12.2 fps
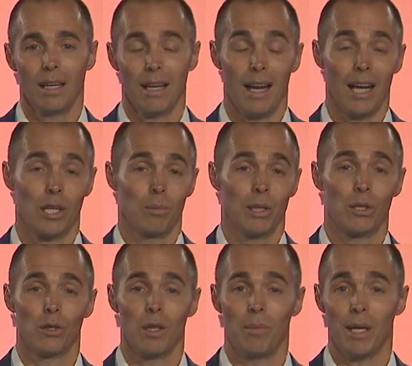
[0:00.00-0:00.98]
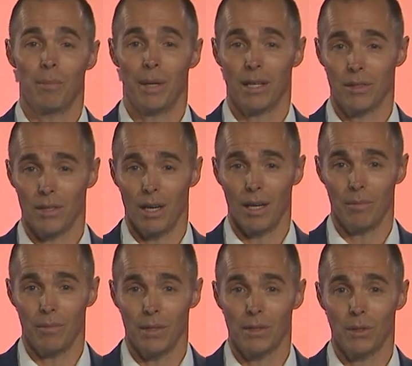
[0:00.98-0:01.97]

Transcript: And arguably, could there be a better time than